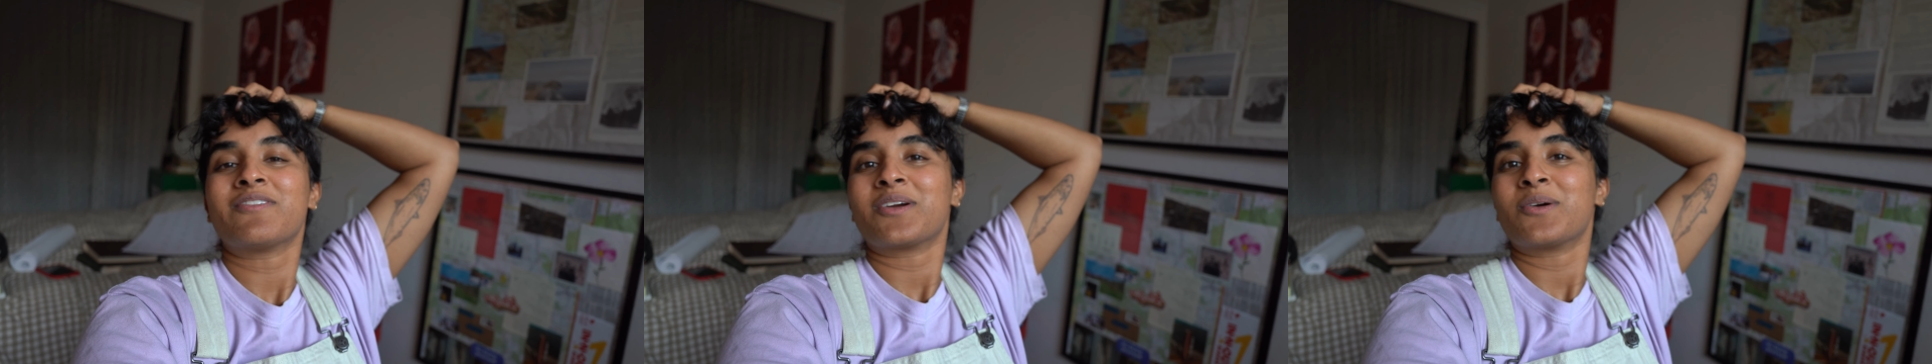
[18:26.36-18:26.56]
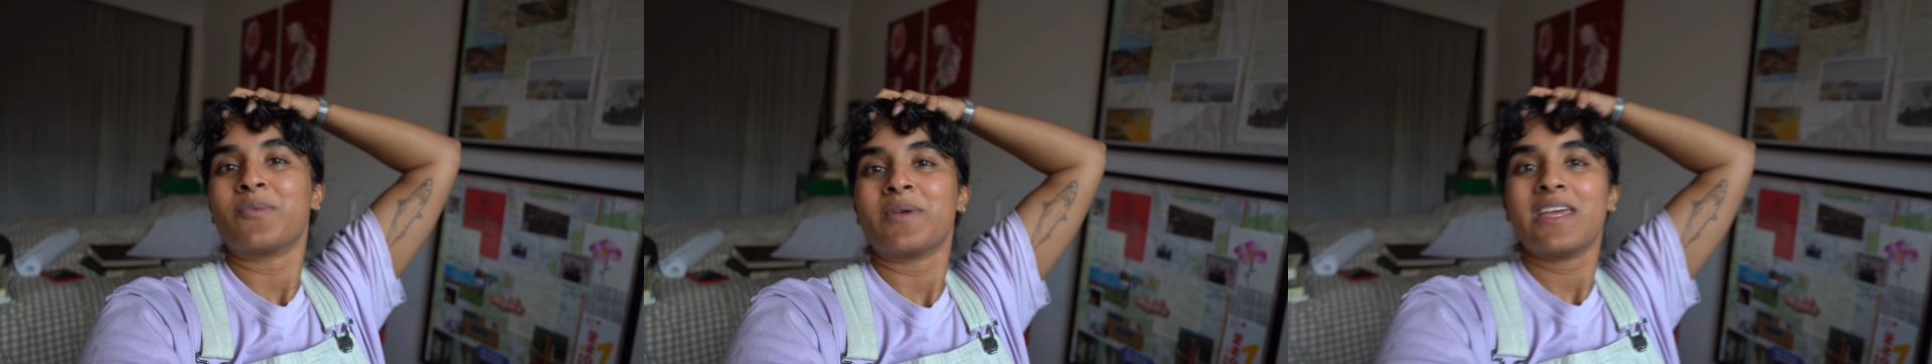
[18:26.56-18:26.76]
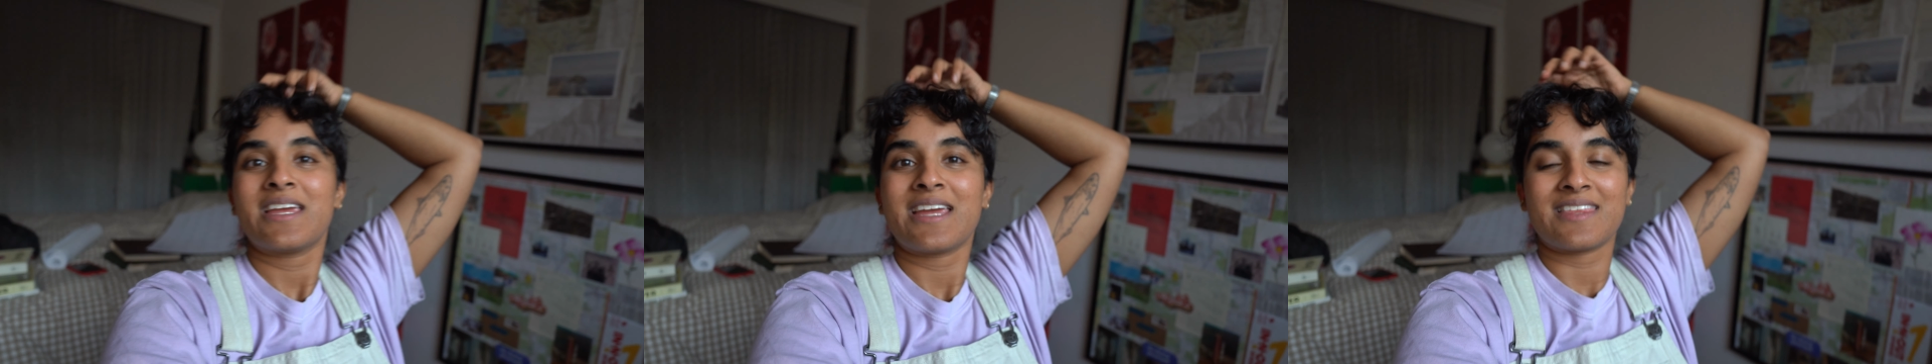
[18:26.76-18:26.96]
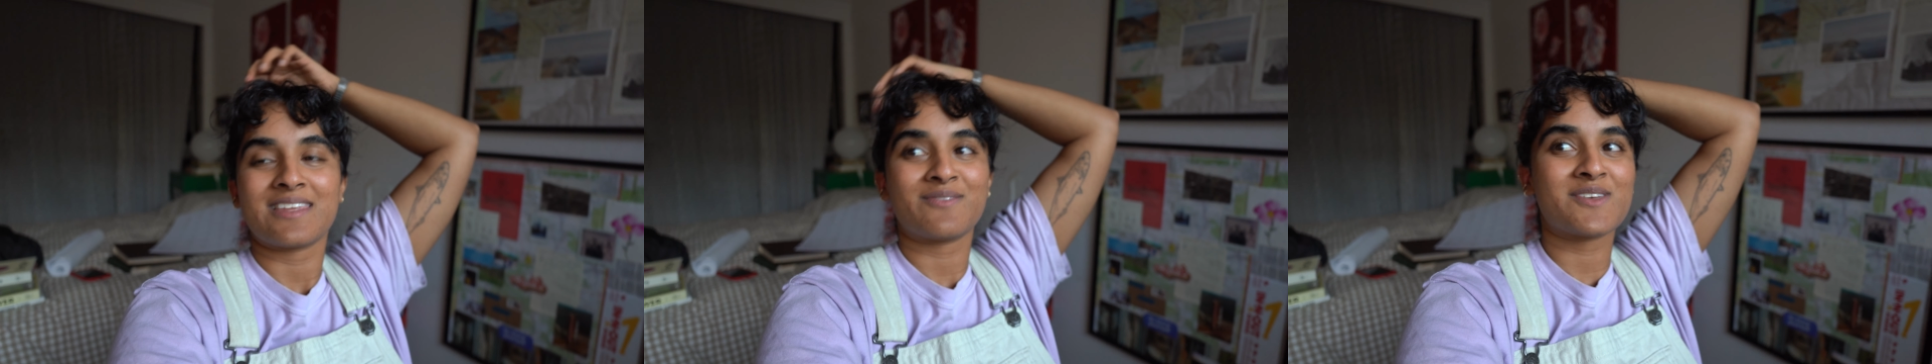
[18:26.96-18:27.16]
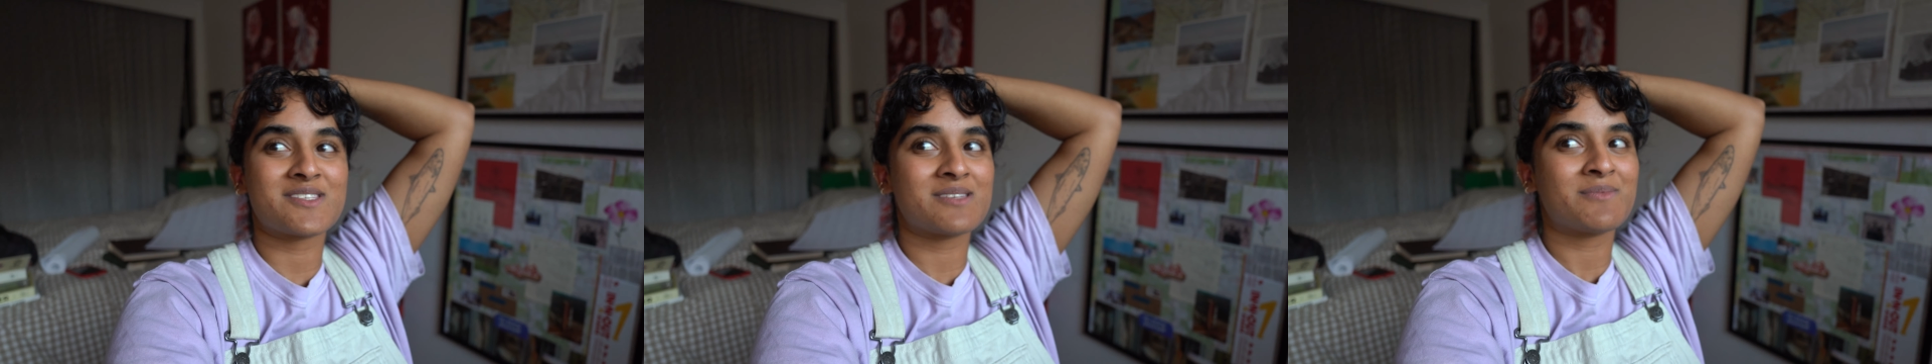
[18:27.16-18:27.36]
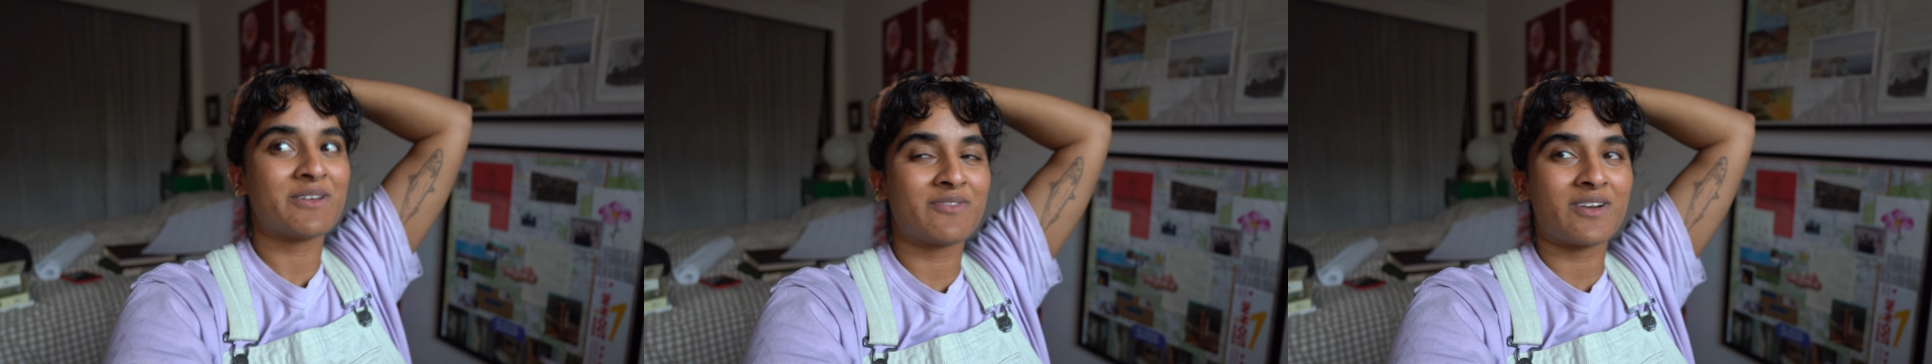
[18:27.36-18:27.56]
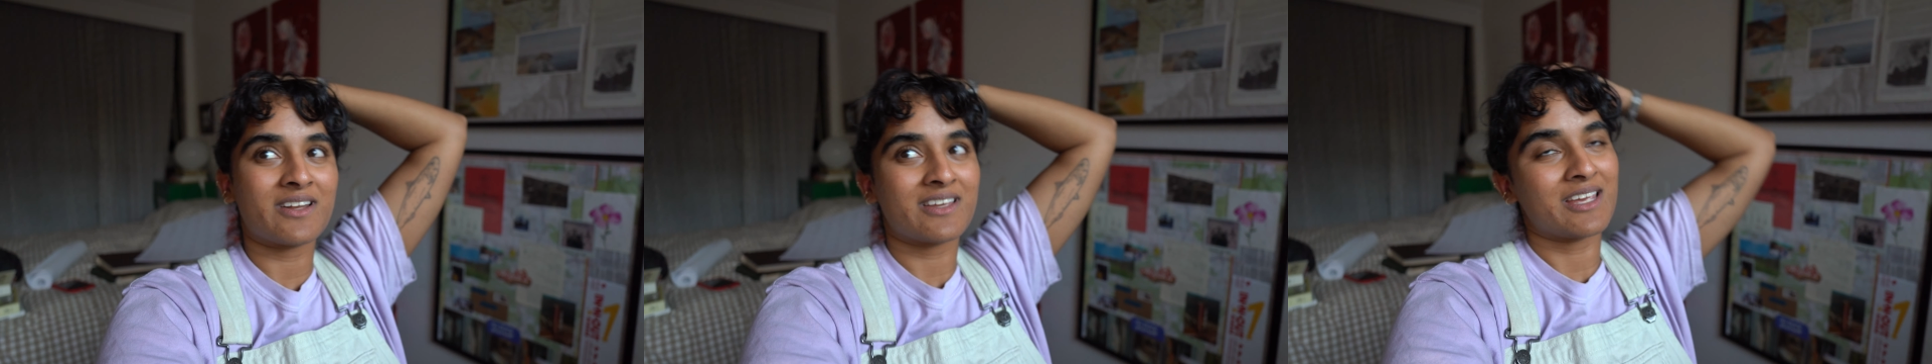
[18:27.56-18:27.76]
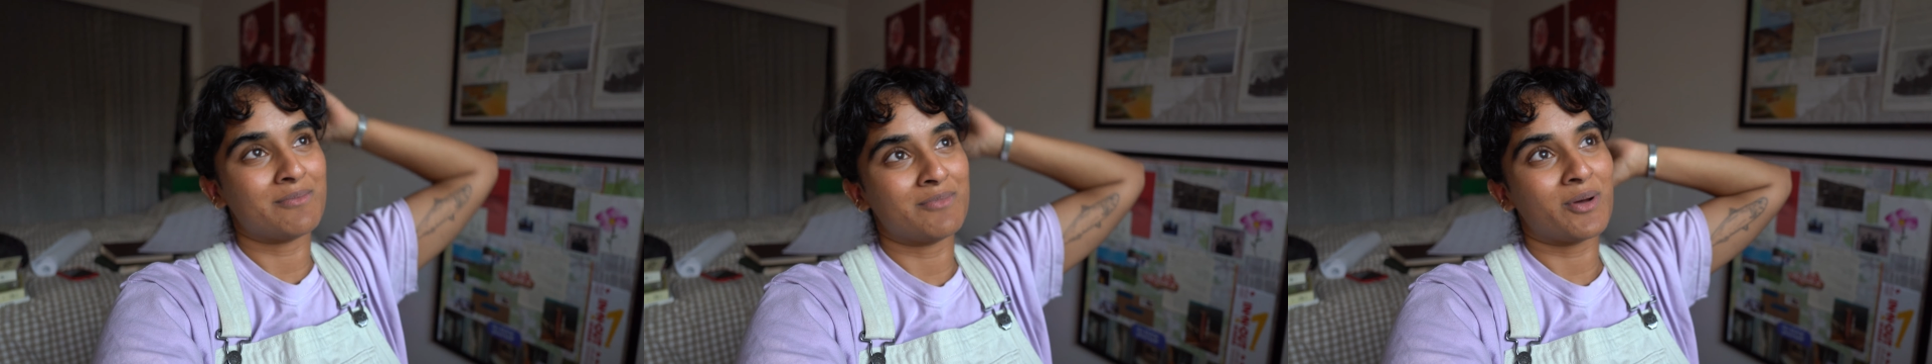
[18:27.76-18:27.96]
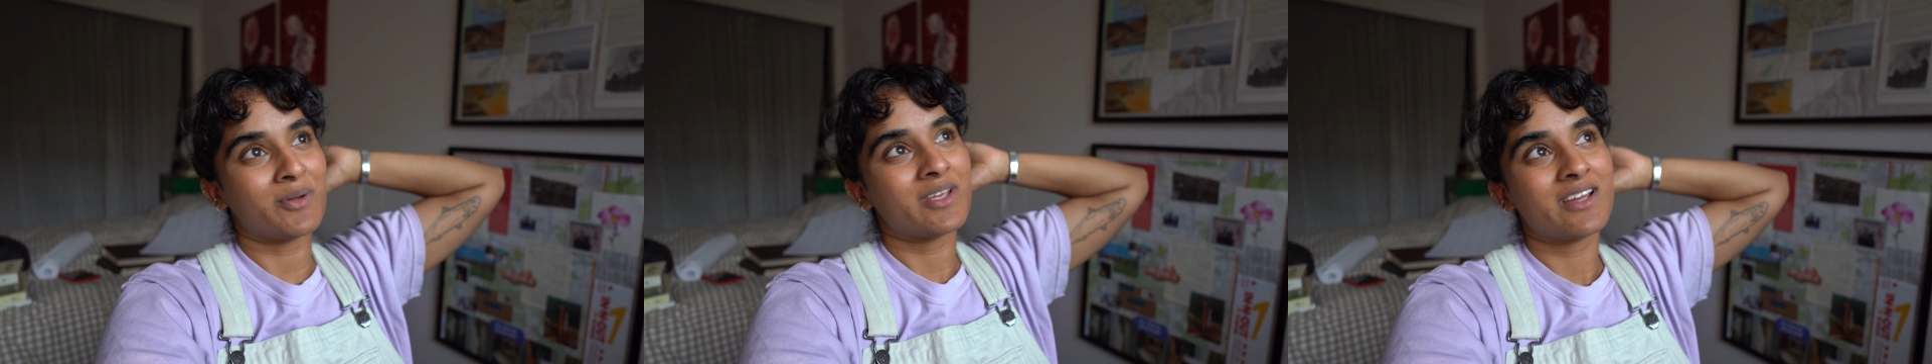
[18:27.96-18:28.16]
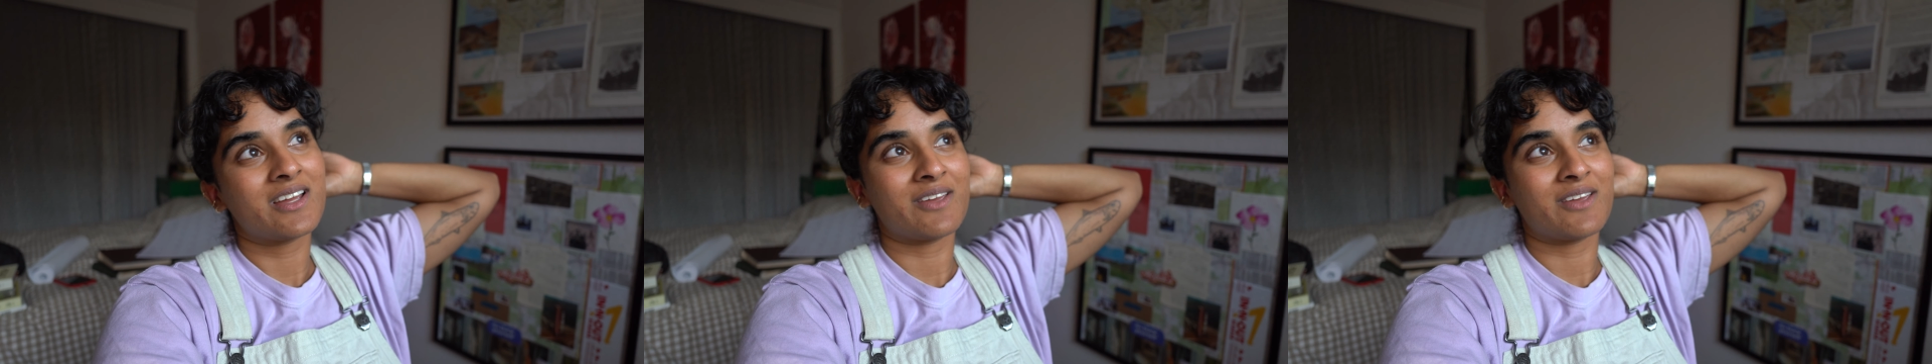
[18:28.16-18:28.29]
for a week and then visit my friend in Cambodia